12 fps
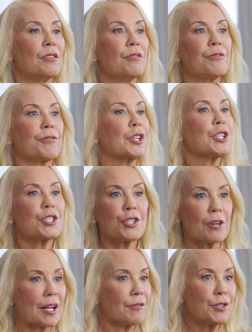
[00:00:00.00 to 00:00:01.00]
furniture
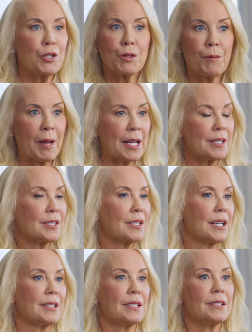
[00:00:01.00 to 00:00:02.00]
out of toothpaste
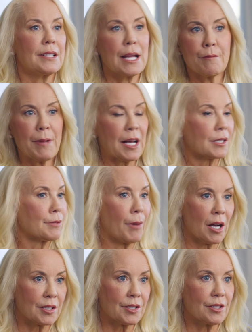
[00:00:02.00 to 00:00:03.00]
and Tampax
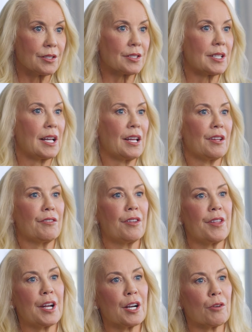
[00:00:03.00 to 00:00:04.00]
boxes. And
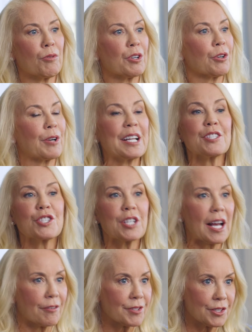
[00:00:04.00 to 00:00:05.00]
there were great
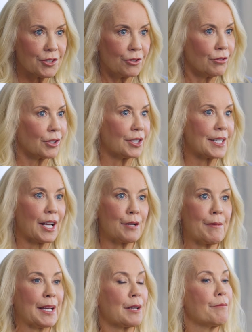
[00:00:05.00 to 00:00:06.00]
chefs who learned how to
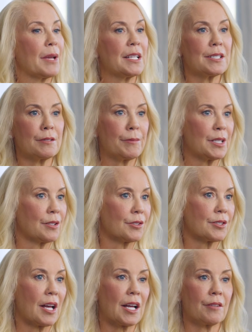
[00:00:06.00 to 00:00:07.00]
make amazing meals
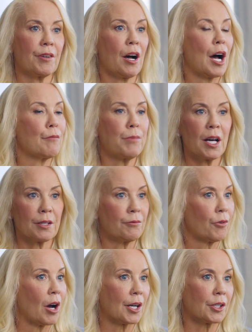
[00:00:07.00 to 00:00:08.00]
out of a hot pot of
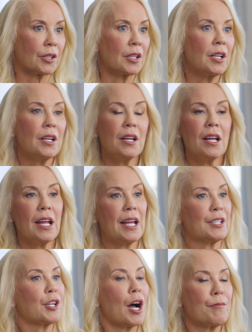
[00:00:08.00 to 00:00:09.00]
water
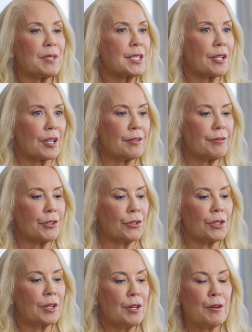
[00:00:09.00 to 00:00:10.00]
and commissary food.
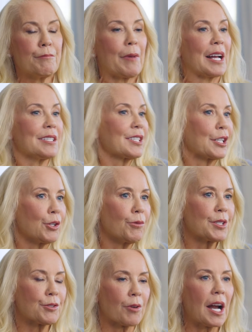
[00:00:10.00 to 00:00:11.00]
My skill
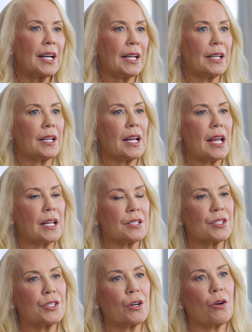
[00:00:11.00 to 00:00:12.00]
was writing, and
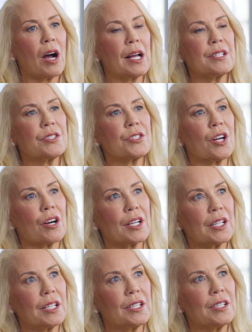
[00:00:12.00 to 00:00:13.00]
so I
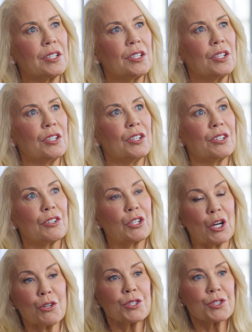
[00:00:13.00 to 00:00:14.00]
started
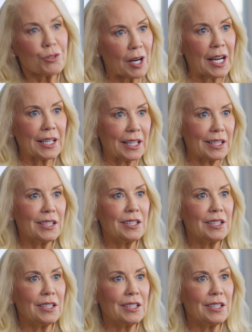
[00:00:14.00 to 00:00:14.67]
ghostwriting,